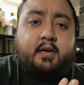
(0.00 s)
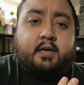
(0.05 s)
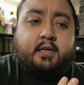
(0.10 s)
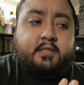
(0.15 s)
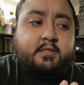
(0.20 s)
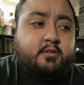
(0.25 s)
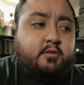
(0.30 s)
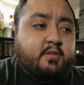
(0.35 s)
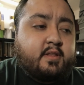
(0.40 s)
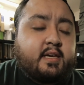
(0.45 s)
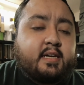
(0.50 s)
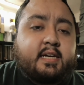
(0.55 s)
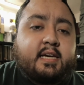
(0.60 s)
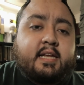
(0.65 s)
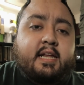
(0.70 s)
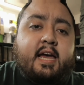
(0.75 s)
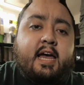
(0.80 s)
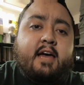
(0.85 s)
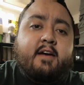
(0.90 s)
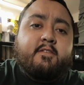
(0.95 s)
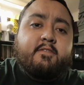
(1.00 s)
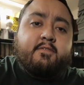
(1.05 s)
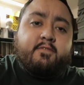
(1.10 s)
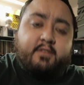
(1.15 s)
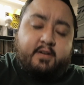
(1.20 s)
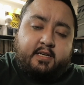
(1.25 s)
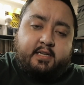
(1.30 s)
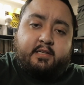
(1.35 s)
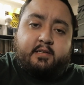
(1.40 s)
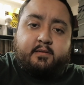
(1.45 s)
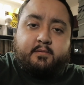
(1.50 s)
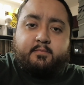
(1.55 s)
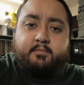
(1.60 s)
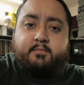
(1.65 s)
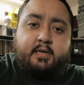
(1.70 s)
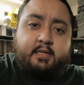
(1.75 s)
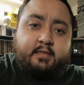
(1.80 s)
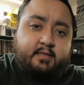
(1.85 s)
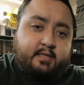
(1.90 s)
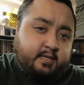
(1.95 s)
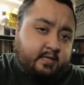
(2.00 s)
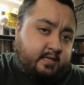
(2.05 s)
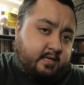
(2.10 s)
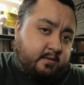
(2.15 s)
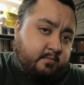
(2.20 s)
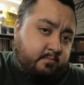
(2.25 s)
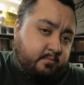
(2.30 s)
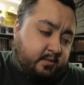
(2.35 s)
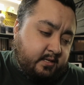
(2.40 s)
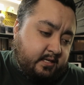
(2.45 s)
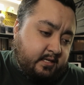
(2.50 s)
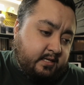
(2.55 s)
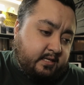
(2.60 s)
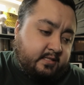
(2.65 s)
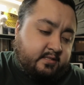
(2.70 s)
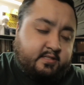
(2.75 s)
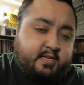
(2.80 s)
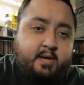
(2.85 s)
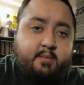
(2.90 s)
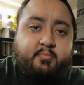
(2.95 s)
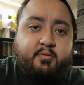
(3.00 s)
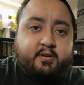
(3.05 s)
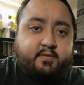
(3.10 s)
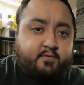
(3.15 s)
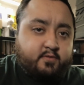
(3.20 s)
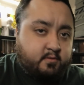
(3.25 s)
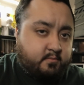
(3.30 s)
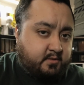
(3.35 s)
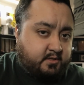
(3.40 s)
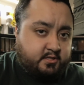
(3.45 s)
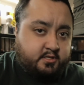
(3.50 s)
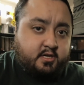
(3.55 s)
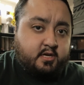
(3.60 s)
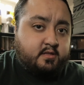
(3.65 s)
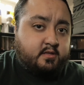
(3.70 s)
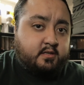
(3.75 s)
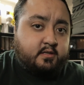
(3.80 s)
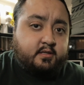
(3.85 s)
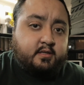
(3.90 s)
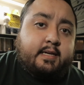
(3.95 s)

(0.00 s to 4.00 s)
So they can have freedom and they can be separate from each other.